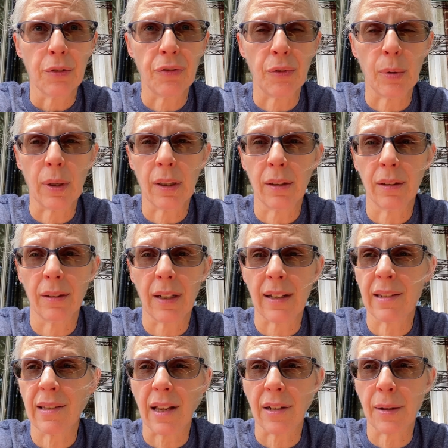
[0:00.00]
for
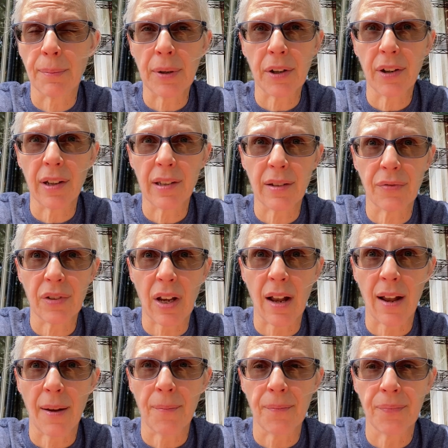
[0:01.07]
extended periods of
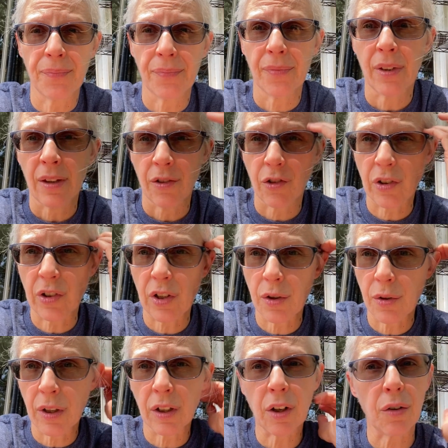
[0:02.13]
time just so
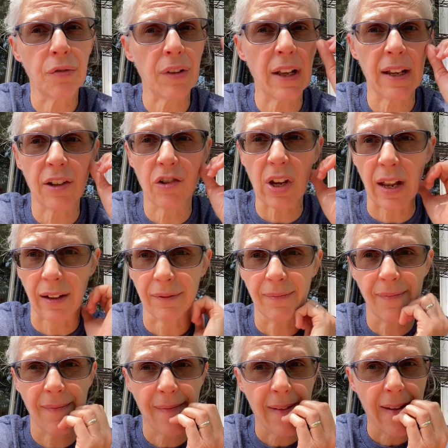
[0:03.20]
you could go fly a jet.
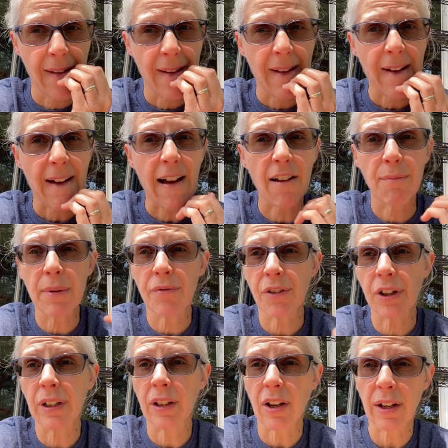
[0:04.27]
I've been
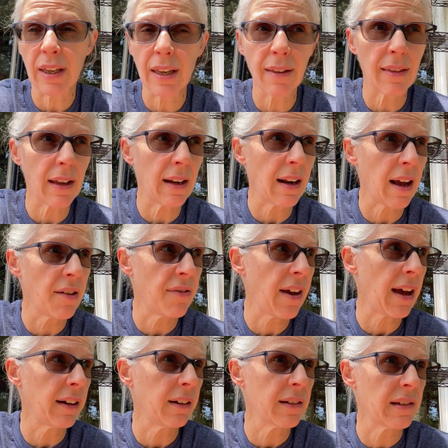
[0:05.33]
very lucky that I've
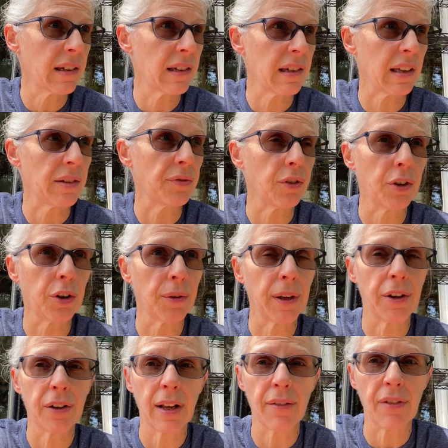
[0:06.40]
had a successful
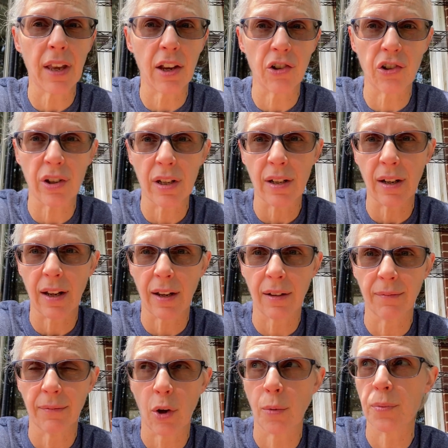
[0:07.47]
career in aviation and I
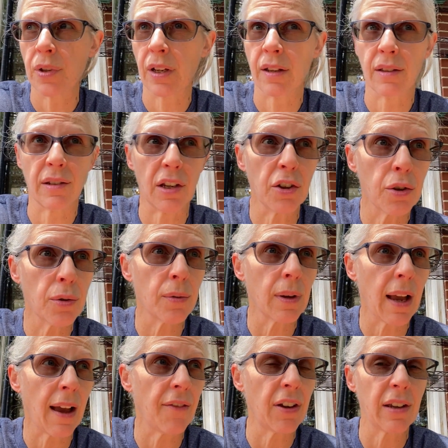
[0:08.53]
hope to continue
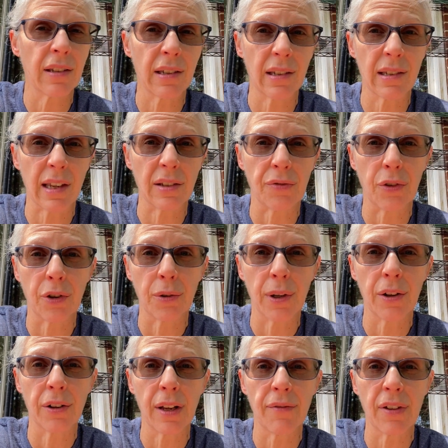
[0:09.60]
having a successful
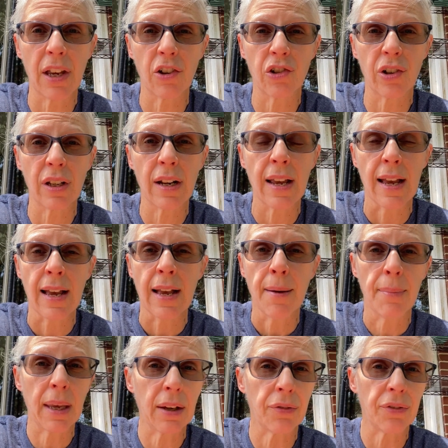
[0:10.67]
career in aviation
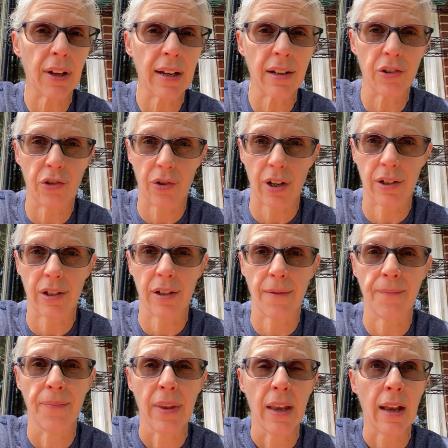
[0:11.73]
being a flight instructor.
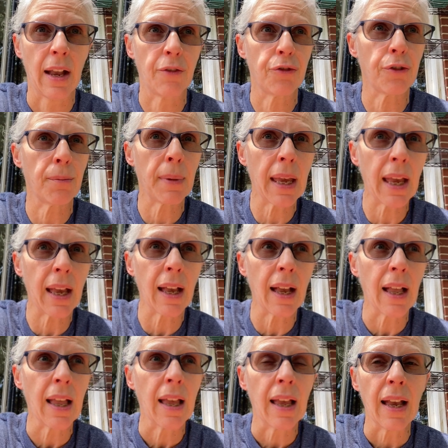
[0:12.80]
And for me,
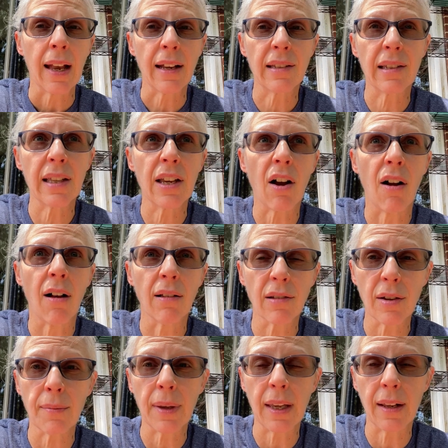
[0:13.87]
it's the
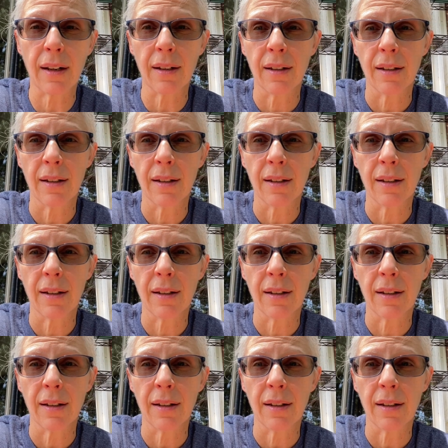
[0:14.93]
ultimate